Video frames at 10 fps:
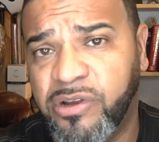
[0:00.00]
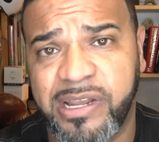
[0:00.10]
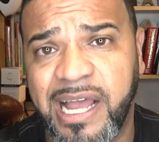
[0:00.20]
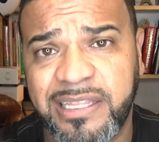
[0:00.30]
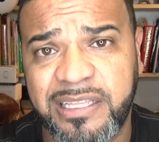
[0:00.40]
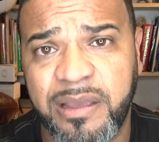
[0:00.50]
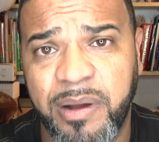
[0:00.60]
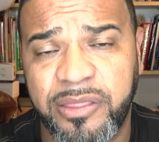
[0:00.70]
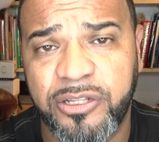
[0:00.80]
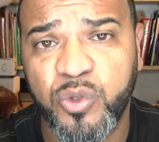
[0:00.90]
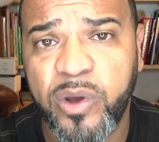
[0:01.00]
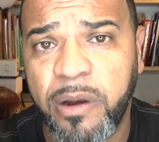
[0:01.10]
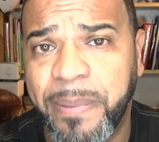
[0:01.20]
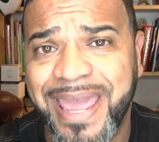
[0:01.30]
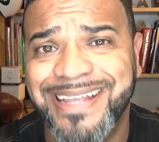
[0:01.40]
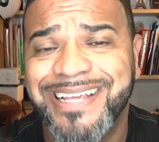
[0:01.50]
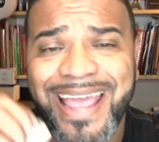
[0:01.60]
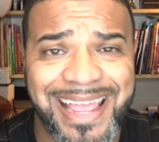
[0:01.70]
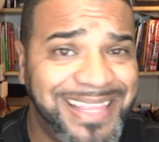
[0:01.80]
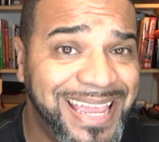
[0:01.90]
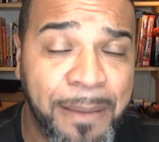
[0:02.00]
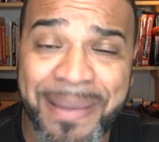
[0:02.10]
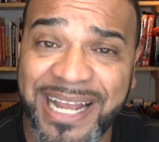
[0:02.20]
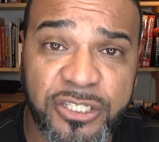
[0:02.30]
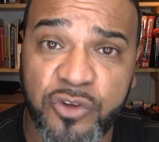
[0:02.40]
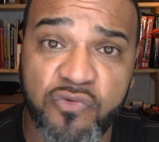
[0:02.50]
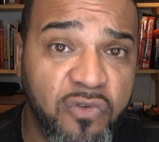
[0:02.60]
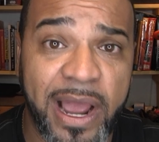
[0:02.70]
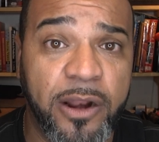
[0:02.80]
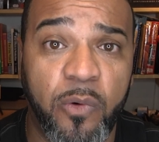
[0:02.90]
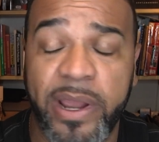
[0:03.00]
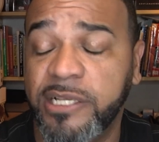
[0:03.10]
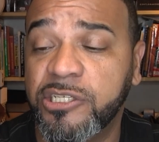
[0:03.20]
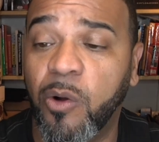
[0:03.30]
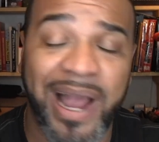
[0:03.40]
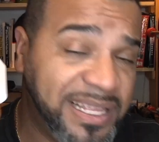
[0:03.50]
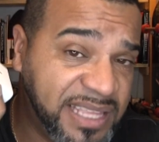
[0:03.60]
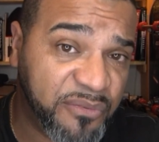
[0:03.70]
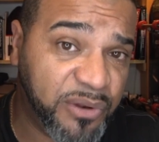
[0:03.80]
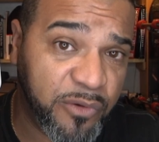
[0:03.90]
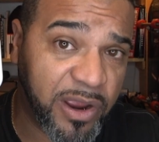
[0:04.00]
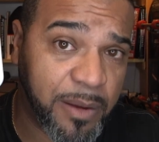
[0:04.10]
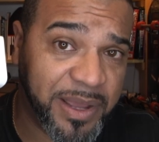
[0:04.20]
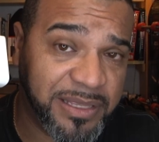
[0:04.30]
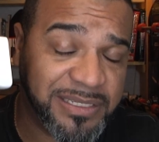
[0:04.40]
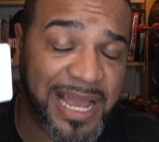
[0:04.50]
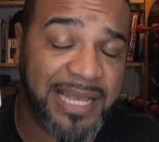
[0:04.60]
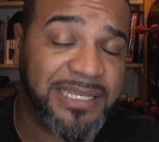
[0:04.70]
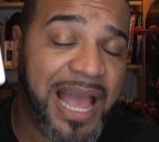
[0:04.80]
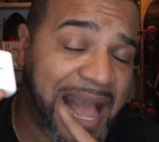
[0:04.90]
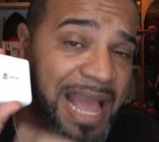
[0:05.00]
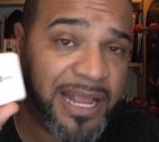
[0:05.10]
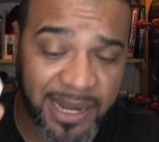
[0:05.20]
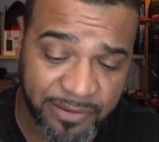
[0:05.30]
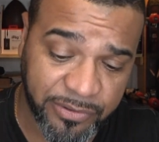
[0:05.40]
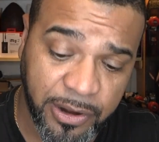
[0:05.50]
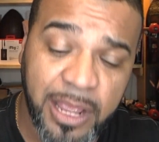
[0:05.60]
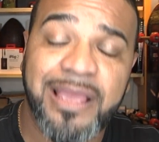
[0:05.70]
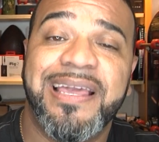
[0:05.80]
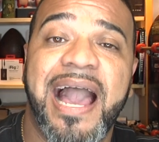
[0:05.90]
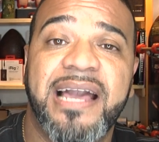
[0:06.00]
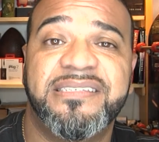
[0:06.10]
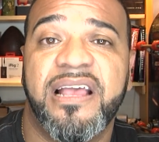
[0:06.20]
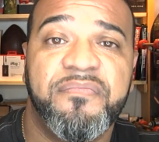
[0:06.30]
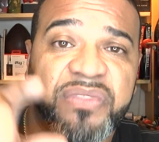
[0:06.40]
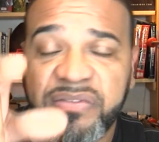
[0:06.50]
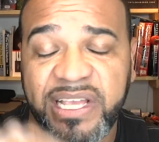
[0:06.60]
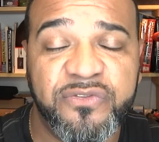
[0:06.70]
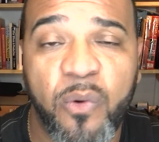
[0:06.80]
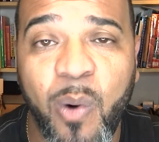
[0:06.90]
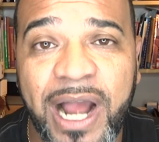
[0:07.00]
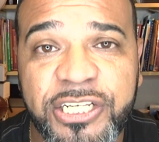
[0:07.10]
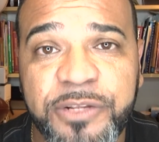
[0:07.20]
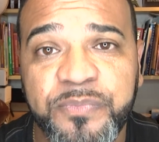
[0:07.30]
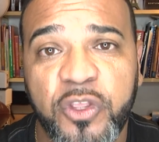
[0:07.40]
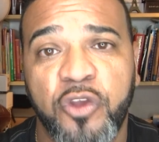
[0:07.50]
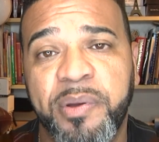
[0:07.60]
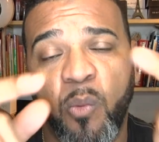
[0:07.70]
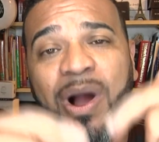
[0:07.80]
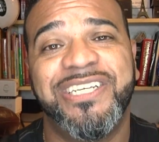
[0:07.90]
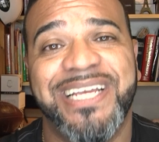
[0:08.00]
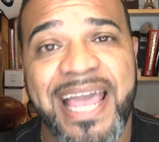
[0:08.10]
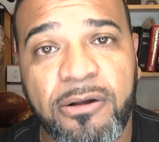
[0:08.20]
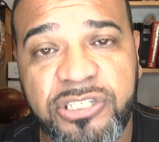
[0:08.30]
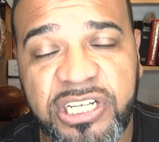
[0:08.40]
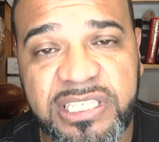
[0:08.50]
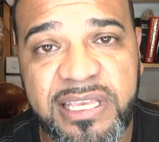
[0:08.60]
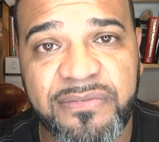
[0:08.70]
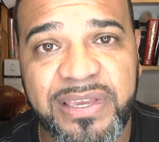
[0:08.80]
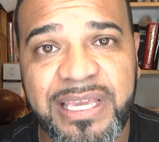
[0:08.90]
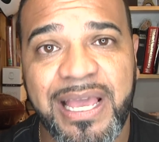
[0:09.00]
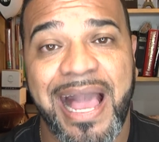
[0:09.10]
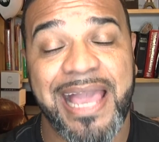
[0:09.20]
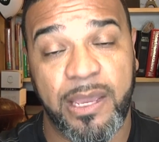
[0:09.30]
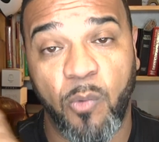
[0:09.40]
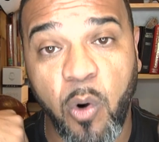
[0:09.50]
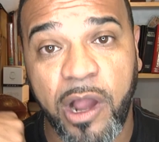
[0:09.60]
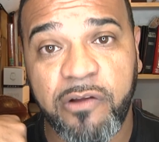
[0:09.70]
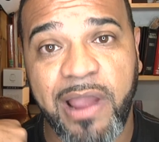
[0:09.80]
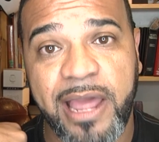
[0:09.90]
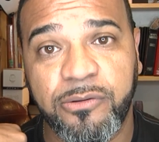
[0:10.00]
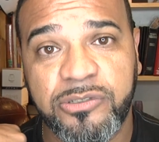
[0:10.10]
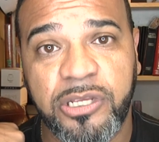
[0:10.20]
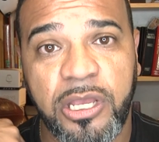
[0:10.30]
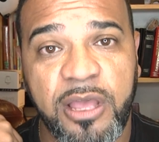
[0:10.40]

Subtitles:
you can contact them on the Twitter page, and they get back to you right away. So I definitely recommend these guys, iClever. Guys, thanks for watching. You've been watching LGTV. I am Juan Granos.